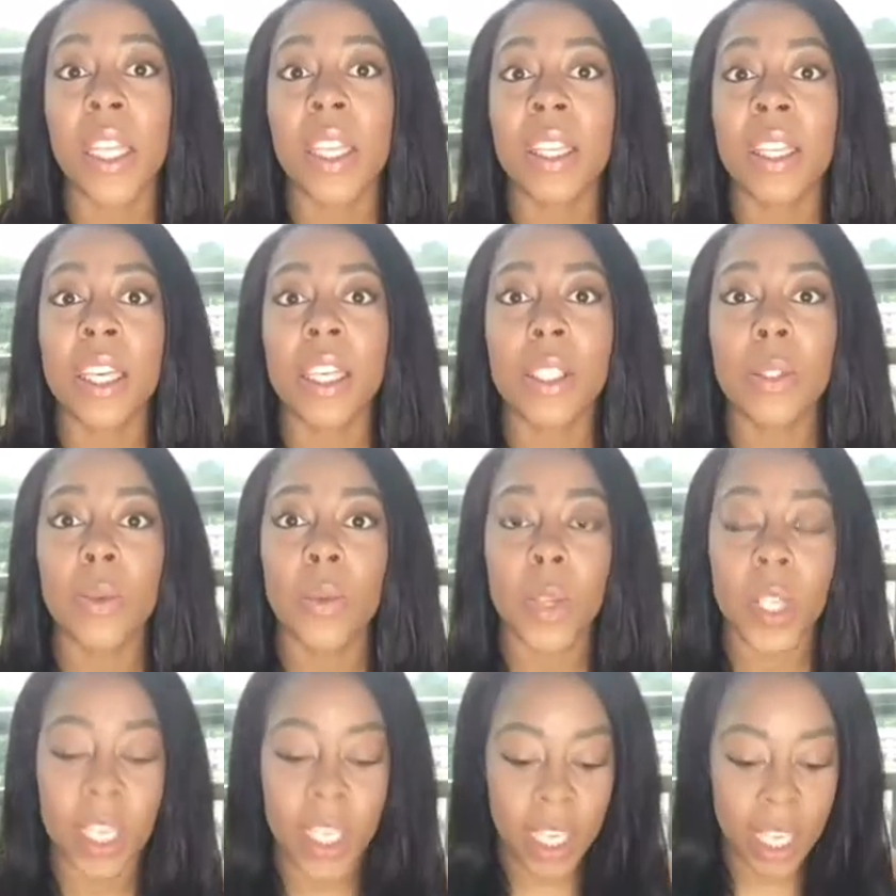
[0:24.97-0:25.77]
this
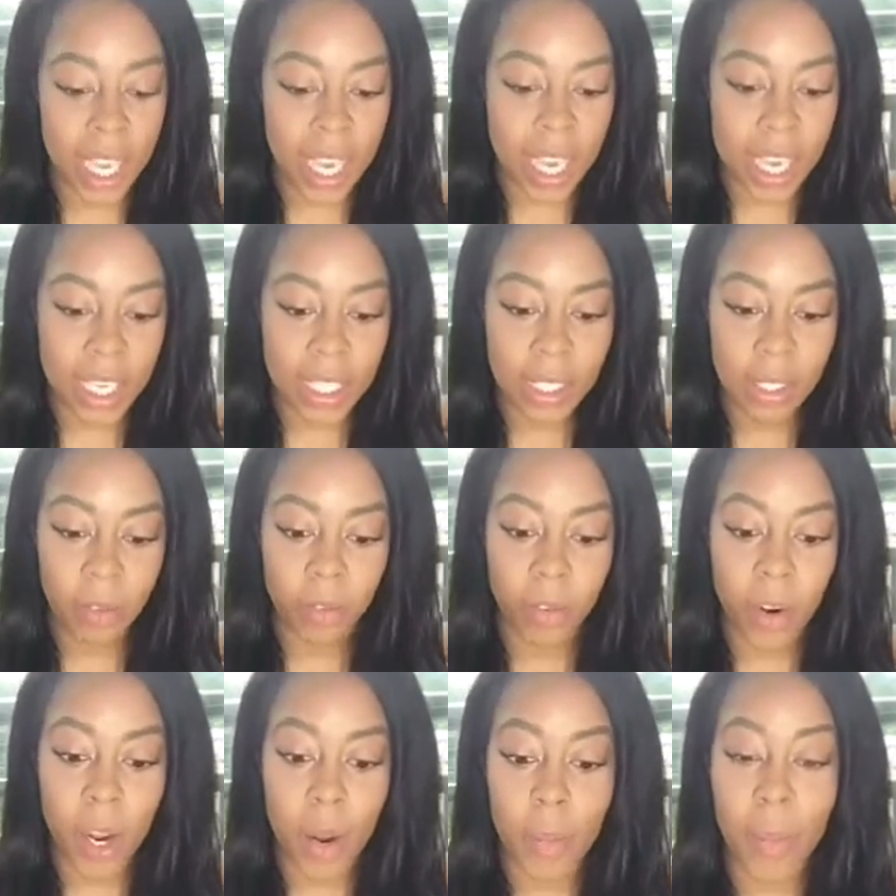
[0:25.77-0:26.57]
one is
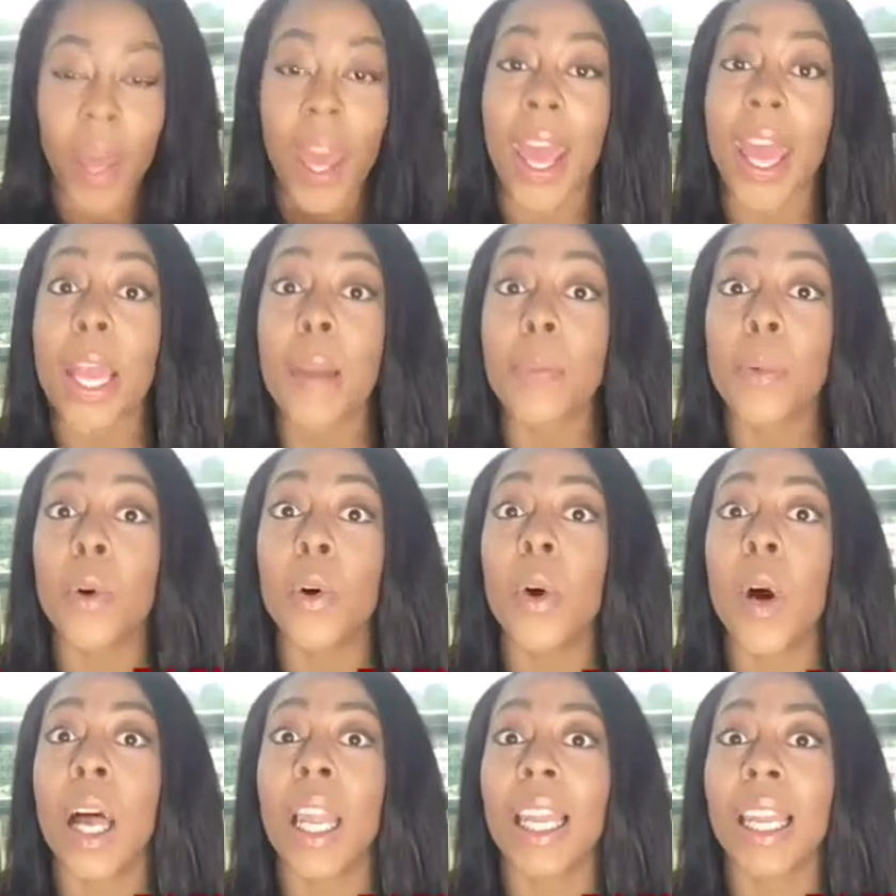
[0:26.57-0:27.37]
from
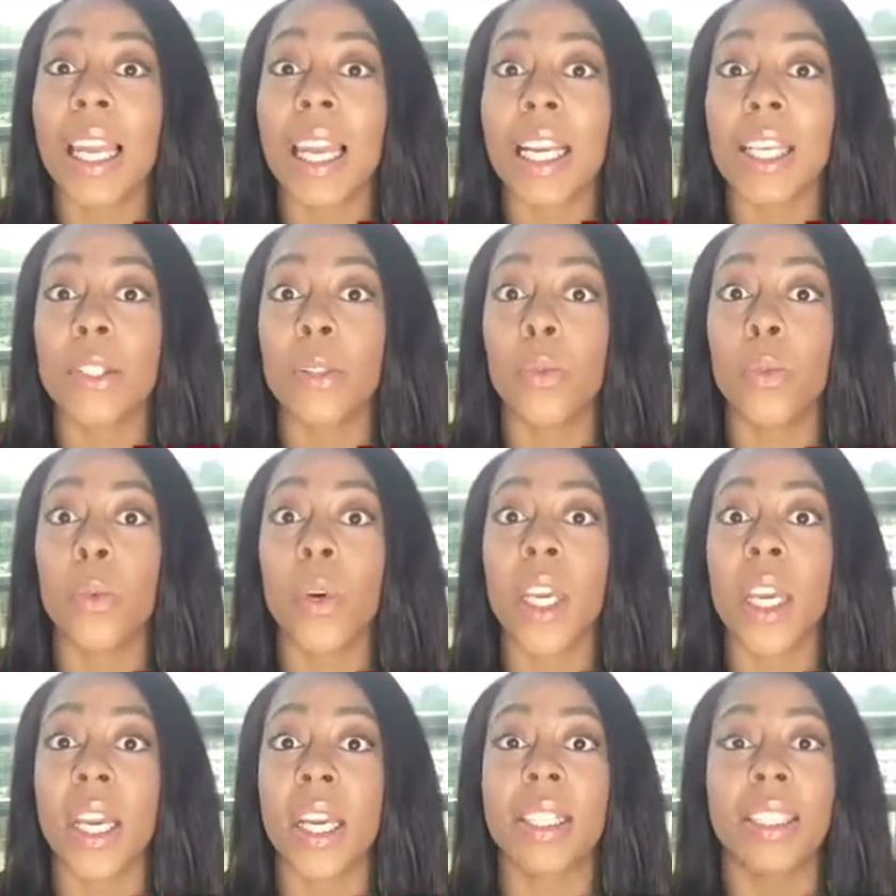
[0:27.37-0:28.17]
April Lace
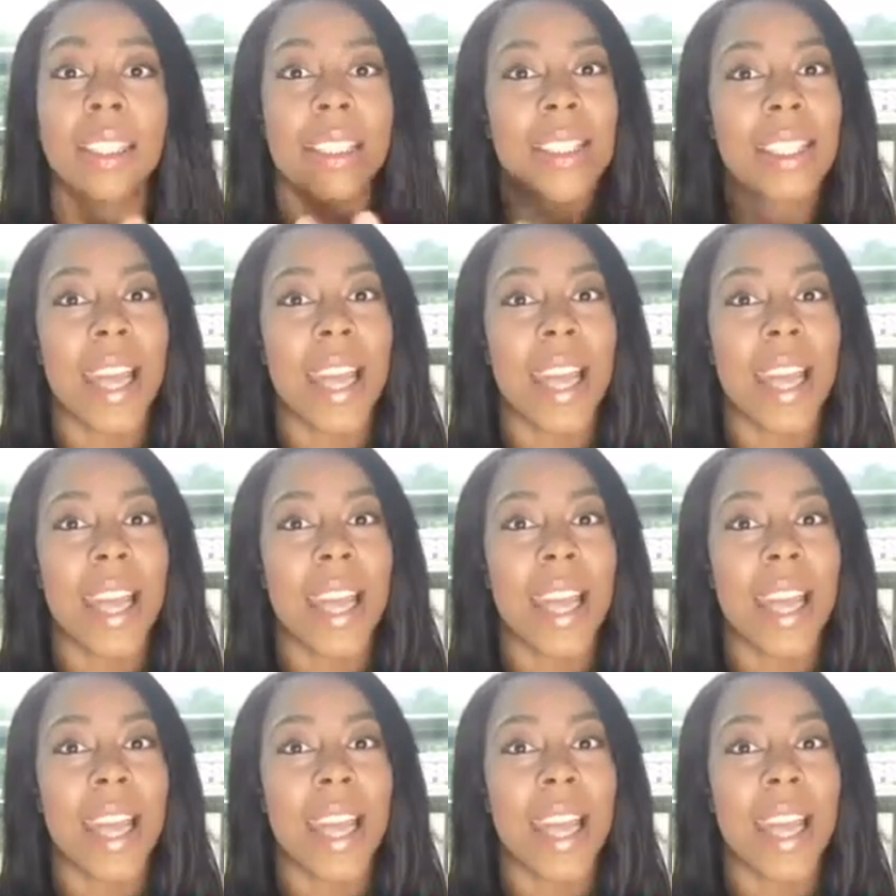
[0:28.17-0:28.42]
Wigs.